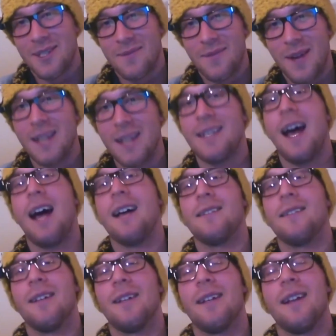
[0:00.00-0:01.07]
They're
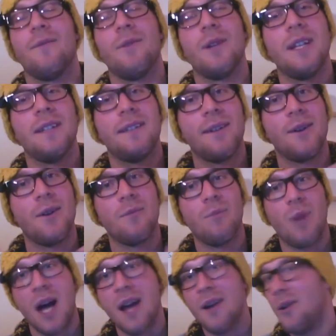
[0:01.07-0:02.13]
fantastic, and everyone needs to go out and
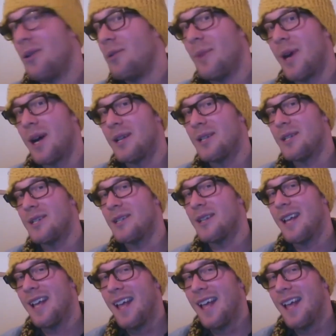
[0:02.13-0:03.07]
buy a whole bunch.